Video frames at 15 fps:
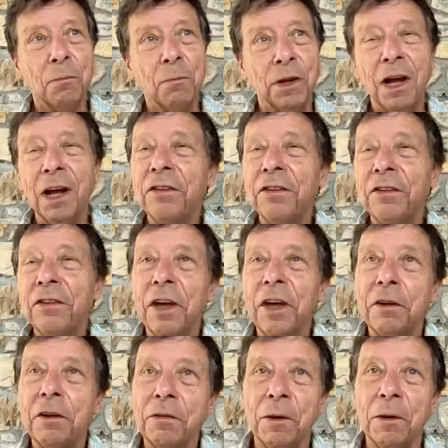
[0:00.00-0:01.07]
But I say
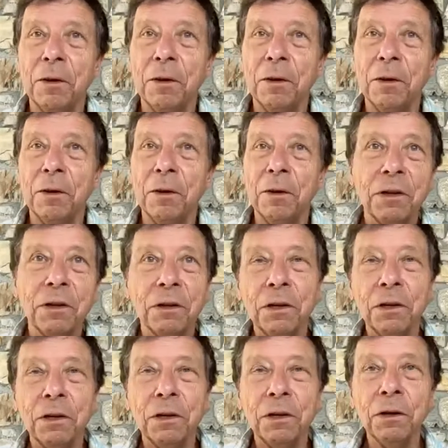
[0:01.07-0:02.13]
to them, look, you
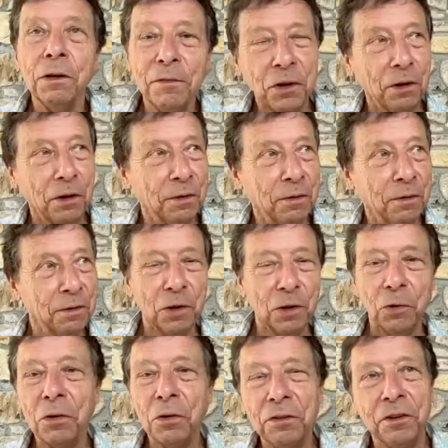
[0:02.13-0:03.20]
haven't got the
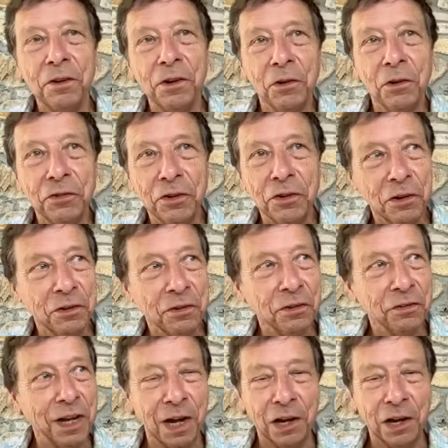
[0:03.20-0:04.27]
organs in your
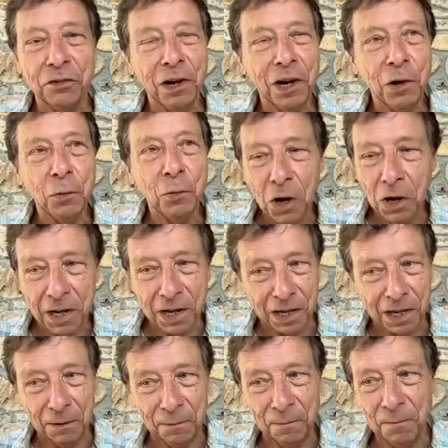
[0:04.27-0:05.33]
churches actually working.